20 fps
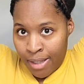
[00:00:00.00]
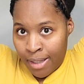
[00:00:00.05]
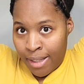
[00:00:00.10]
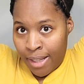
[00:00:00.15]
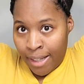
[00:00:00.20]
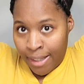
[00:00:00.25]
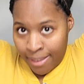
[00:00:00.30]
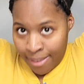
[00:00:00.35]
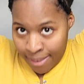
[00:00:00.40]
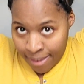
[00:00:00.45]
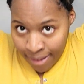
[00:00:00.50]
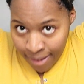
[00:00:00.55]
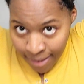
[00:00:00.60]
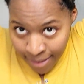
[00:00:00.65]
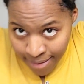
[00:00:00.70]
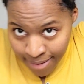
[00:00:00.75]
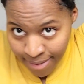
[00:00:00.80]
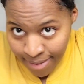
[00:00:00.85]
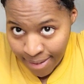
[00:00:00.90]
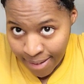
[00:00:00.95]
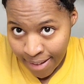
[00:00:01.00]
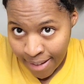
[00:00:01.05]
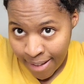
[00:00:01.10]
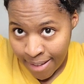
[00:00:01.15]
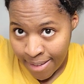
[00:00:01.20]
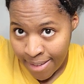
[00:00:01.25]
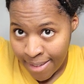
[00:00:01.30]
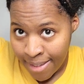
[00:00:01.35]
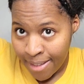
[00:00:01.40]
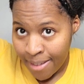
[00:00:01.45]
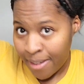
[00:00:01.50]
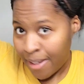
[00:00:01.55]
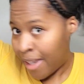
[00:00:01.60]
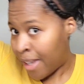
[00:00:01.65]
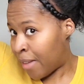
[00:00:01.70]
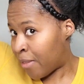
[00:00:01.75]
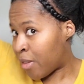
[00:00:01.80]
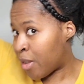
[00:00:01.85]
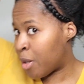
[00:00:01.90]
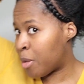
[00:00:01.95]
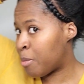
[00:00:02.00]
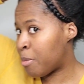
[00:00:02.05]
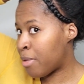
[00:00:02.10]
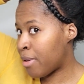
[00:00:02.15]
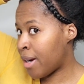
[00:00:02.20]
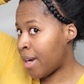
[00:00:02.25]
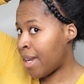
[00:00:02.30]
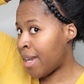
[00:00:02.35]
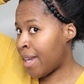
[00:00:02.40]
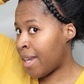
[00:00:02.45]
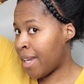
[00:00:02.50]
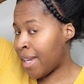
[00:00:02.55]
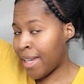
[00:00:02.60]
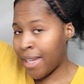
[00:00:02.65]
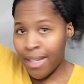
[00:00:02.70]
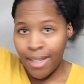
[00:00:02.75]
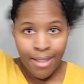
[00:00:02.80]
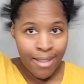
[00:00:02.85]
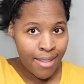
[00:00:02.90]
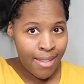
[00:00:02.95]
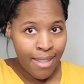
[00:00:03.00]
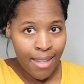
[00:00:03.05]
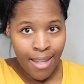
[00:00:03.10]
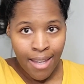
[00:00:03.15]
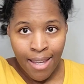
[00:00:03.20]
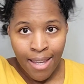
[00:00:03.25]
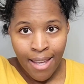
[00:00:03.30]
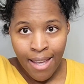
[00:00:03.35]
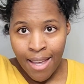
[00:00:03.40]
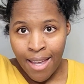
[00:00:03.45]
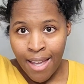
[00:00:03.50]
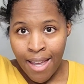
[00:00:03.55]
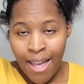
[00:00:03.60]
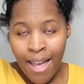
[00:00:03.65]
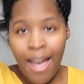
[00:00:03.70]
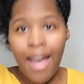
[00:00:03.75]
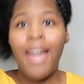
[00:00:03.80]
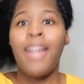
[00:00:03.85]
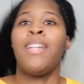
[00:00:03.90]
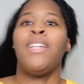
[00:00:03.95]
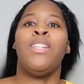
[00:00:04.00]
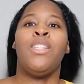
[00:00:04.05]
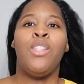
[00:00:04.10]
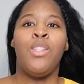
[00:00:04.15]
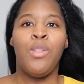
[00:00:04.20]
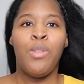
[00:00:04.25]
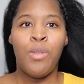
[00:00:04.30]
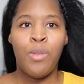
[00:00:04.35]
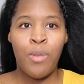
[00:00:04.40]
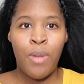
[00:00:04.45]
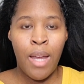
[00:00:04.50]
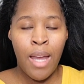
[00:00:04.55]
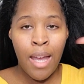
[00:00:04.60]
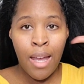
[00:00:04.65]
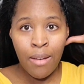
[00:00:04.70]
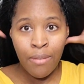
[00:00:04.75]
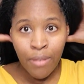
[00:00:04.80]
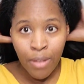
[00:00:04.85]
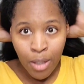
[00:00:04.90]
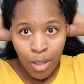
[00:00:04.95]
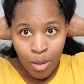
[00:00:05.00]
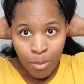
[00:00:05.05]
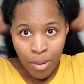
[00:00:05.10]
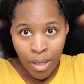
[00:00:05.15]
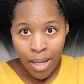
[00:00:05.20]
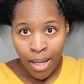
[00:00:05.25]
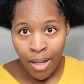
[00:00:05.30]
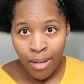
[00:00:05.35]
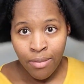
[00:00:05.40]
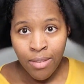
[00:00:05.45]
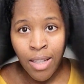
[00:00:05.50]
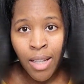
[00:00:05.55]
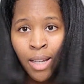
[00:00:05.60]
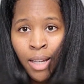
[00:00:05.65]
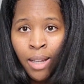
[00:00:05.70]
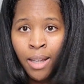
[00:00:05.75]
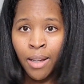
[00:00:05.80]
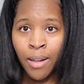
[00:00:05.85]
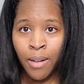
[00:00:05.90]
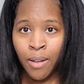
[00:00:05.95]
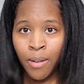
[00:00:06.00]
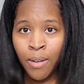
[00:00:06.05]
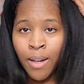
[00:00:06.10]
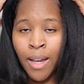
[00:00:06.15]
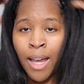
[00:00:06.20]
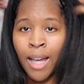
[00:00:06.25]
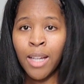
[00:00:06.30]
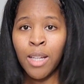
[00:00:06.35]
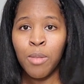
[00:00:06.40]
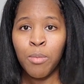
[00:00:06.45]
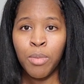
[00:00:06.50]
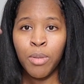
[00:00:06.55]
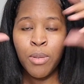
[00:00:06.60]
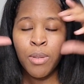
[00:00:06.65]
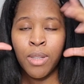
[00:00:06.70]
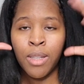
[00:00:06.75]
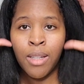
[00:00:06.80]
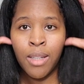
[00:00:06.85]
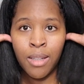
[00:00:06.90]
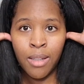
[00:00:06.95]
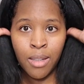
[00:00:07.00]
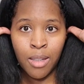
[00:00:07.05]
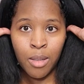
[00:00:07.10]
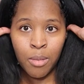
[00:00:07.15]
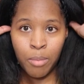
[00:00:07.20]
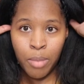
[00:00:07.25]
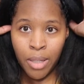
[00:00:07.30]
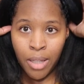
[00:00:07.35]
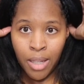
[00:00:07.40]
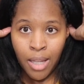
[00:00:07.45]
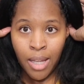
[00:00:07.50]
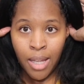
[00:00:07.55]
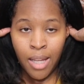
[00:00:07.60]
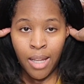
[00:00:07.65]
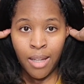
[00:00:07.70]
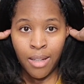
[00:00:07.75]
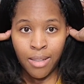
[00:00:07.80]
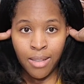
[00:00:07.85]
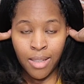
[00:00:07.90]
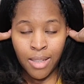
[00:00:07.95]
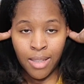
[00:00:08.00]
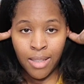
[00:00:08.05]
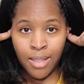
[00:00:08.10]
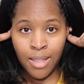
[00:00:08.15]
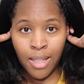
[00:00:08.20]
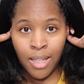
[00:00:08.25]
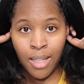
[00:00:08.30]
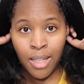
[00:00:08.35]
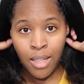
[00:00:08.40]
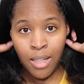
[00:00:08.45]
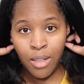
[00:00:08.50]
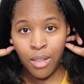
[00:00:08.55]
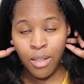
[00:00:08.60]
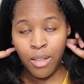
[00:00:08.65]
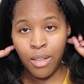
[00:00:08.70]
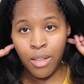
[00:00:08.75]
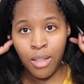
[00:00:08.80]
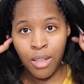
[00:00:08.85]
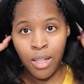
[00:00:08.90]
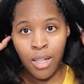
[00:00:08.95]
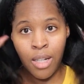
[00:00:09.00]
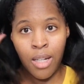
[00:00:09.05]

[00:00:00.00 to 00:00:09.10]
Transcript: like this and still have the braids. I could do half up, half down. I could pull it up just here